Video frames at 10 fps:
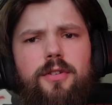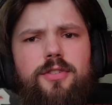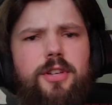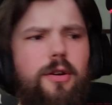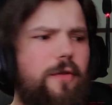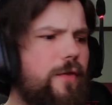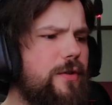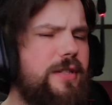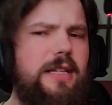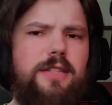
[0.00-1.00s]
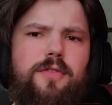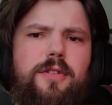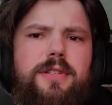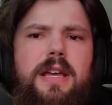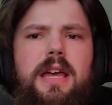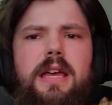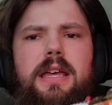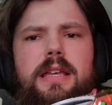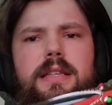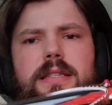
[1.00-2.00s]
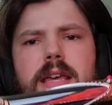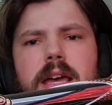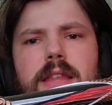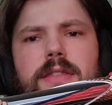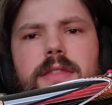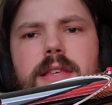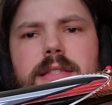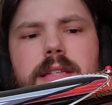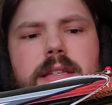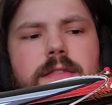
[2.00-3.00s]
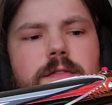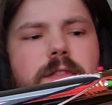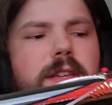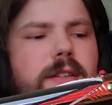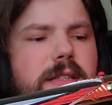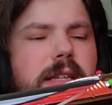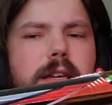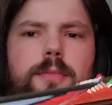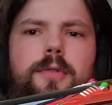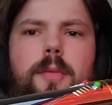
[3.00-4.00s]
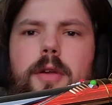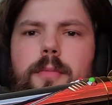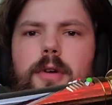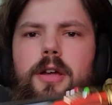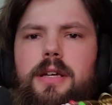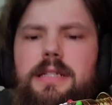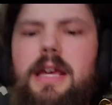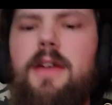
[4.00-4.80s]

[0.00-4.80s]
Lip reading: So first things first is that this feels like a premium product.